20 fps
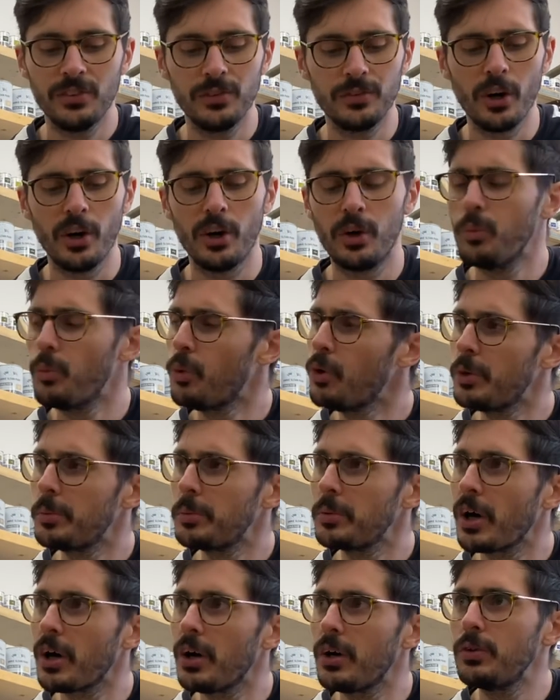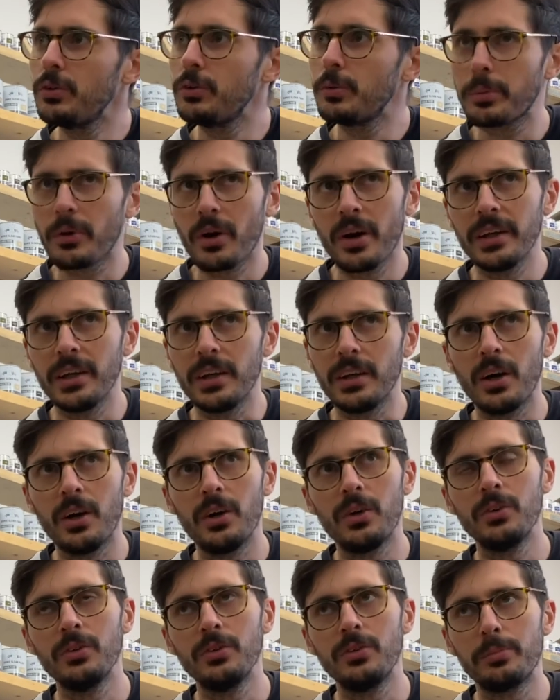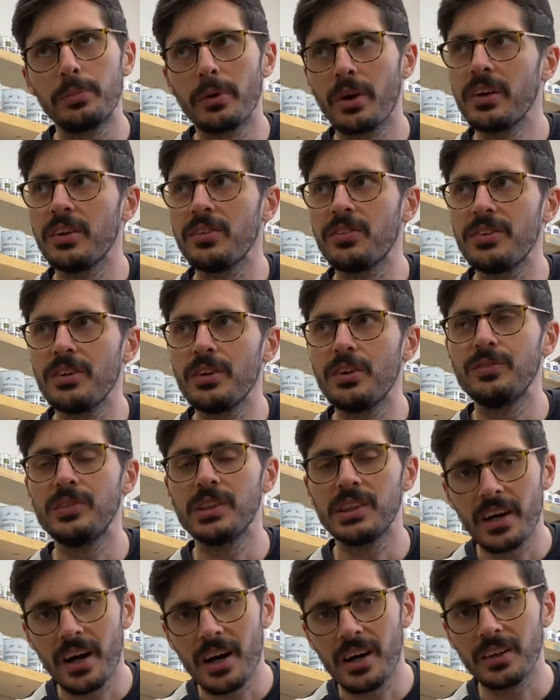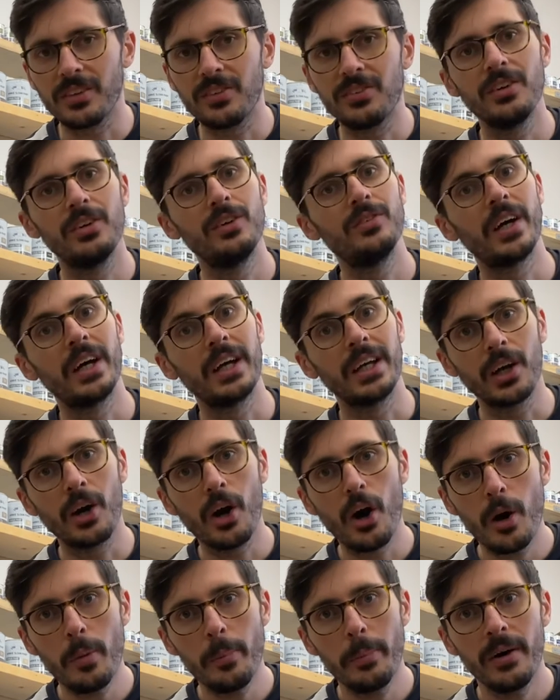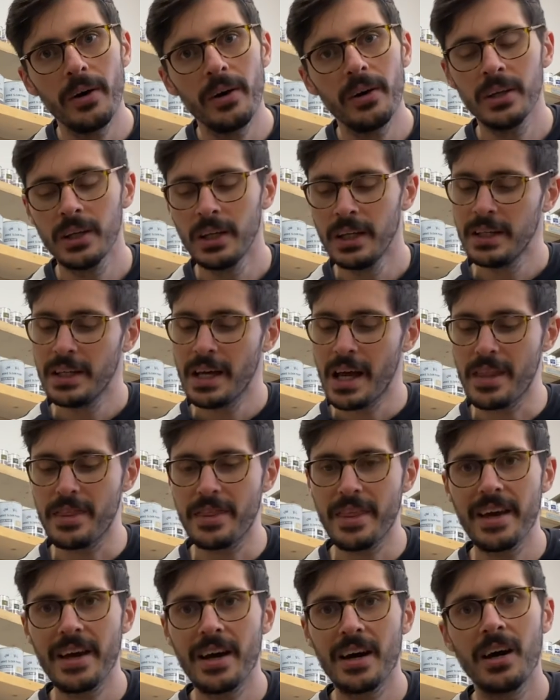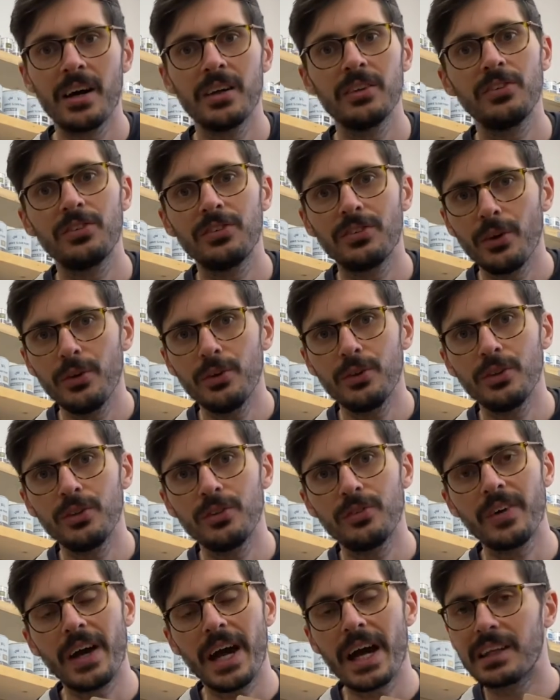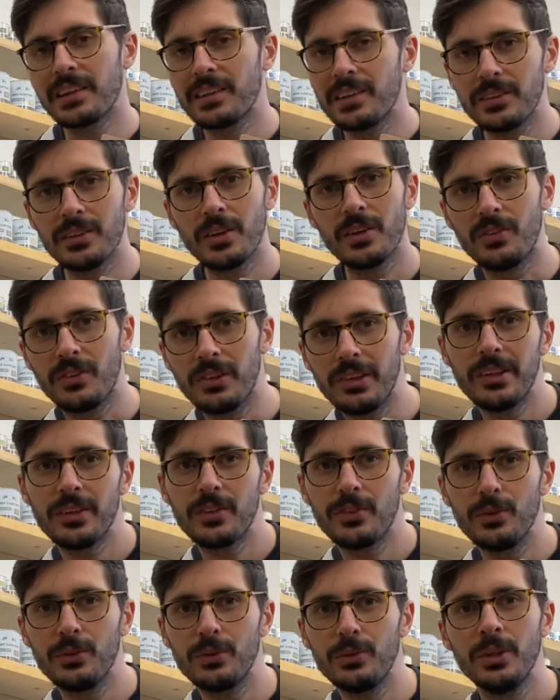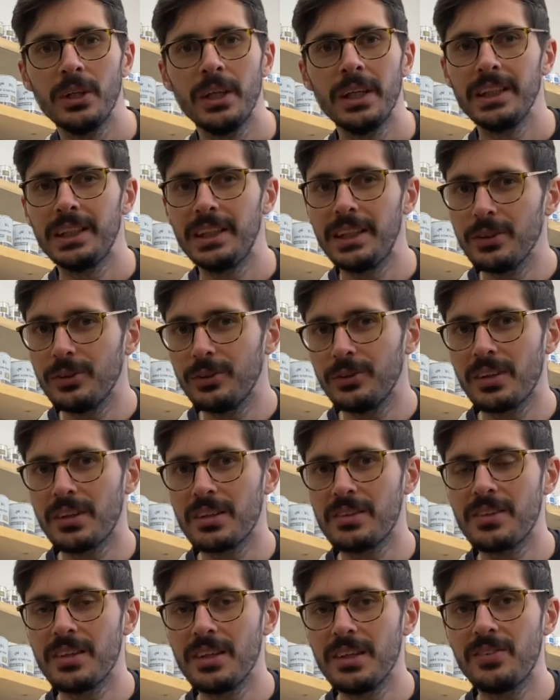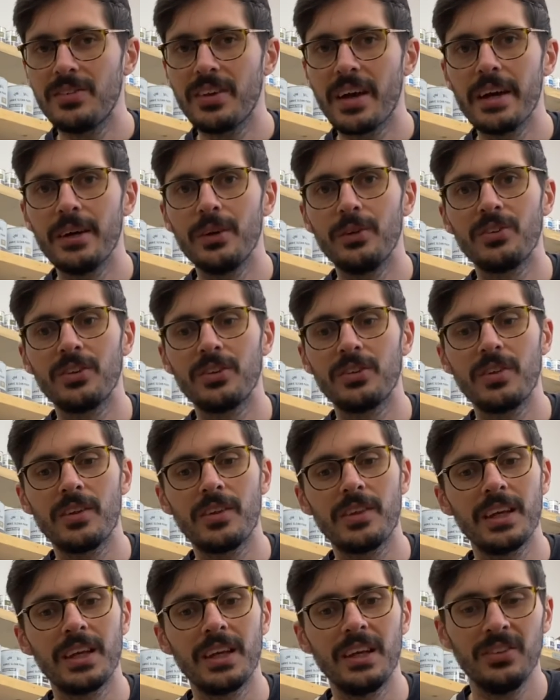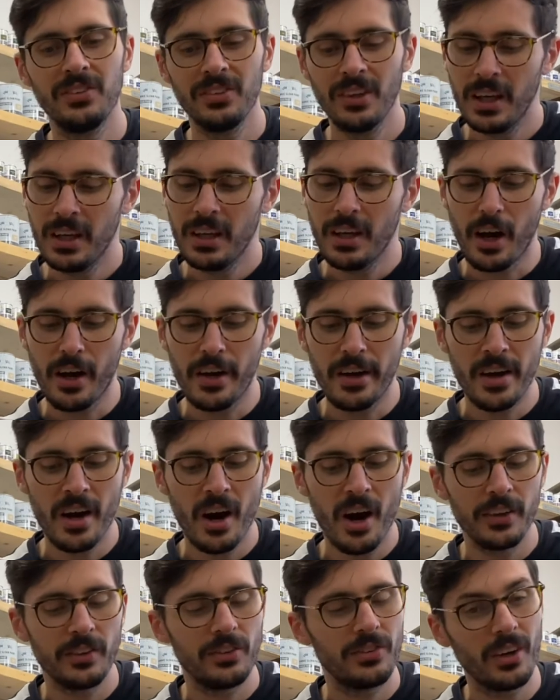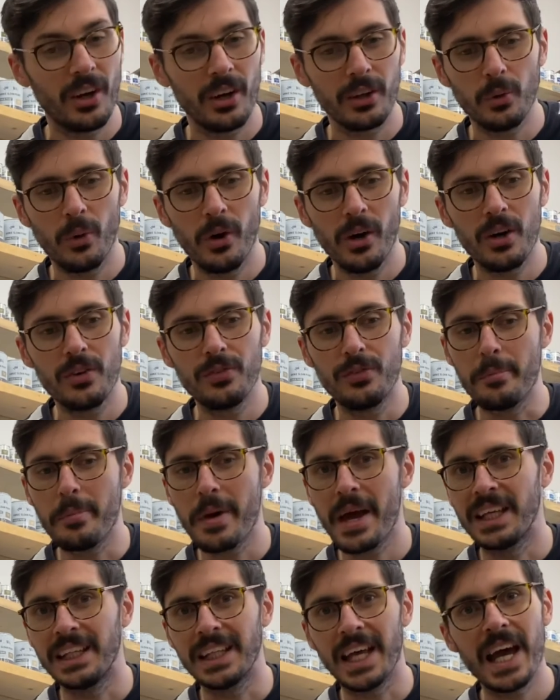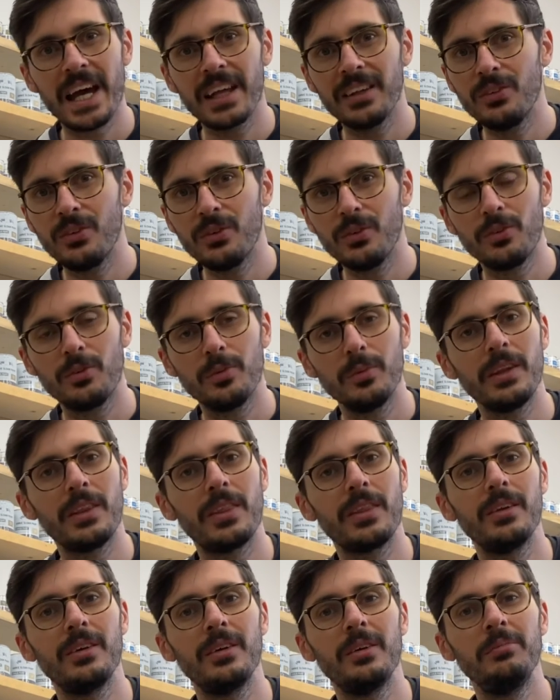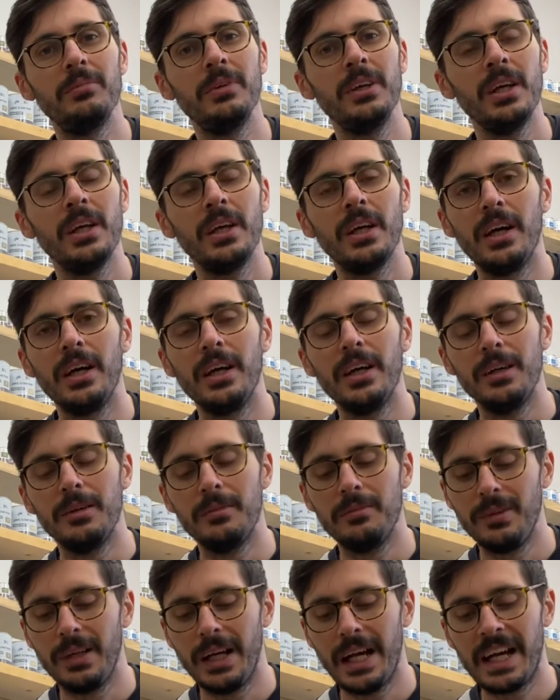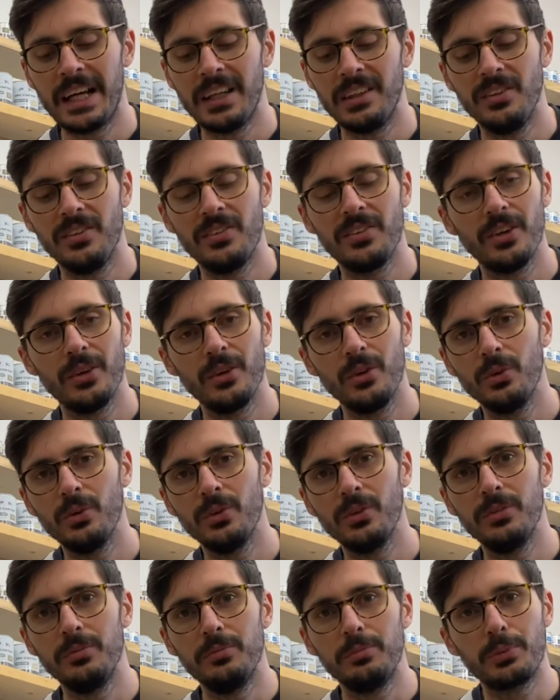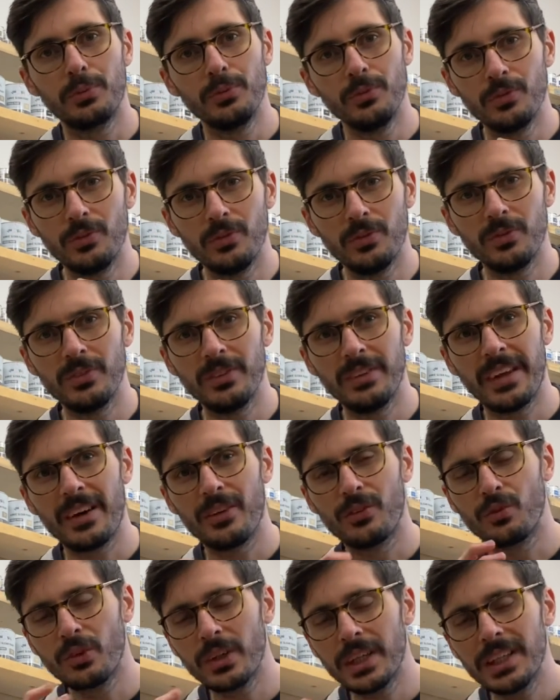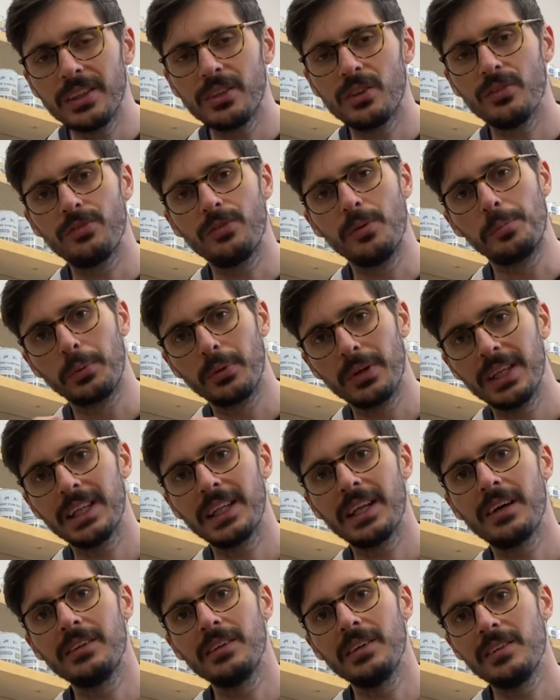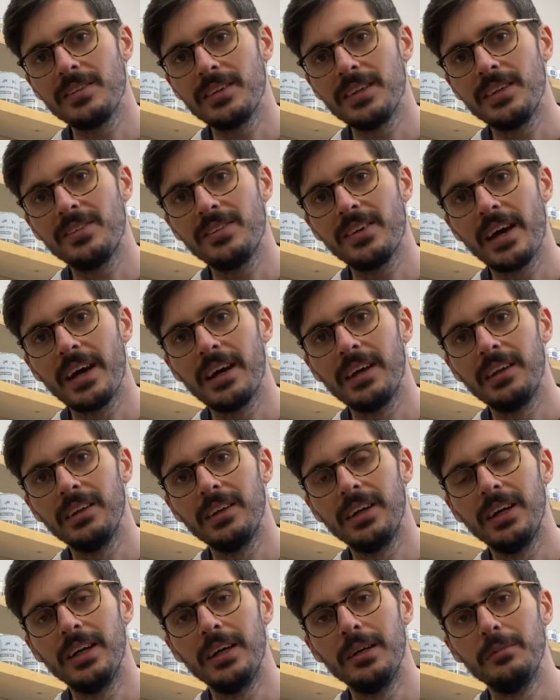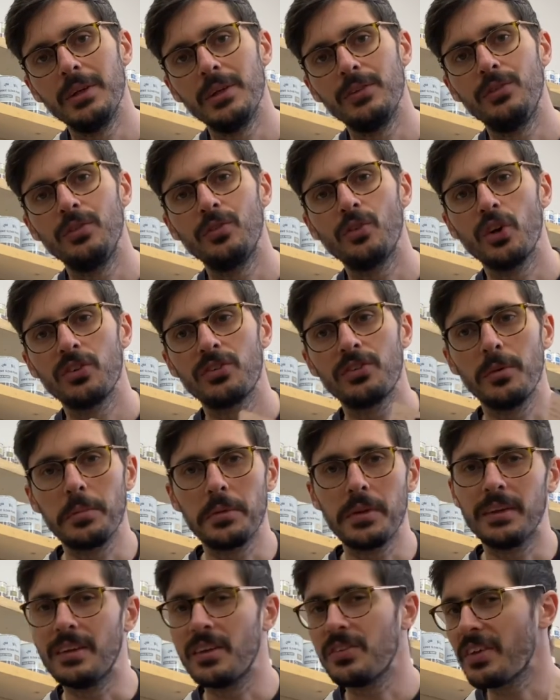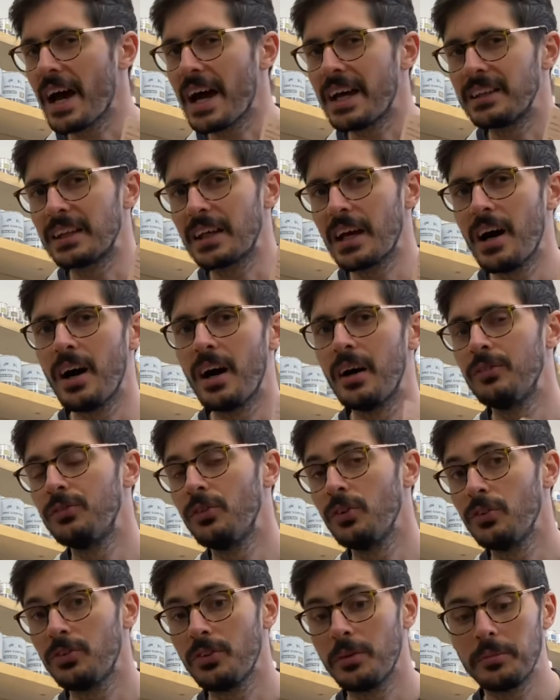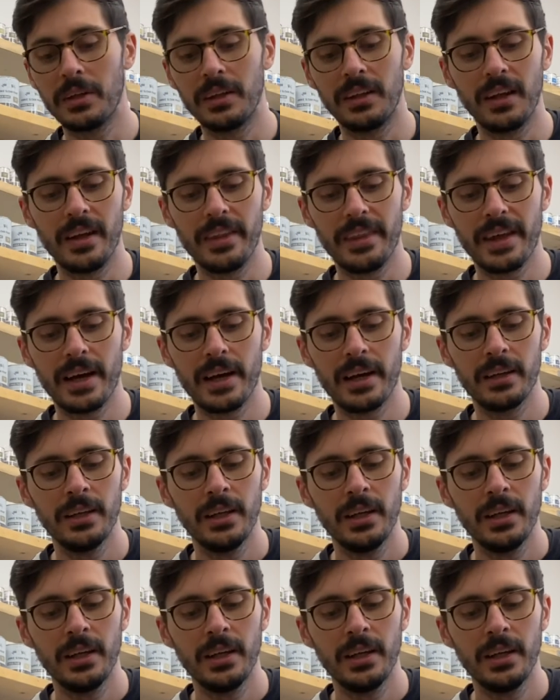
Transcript: You've got warm gold, bright silver, dark silver, and copper, and they are so good for adding those little gilded details onto things. I quite often paint handles with them, and they're really good for bringing out the detail if you've got something that's hand carved or something like that.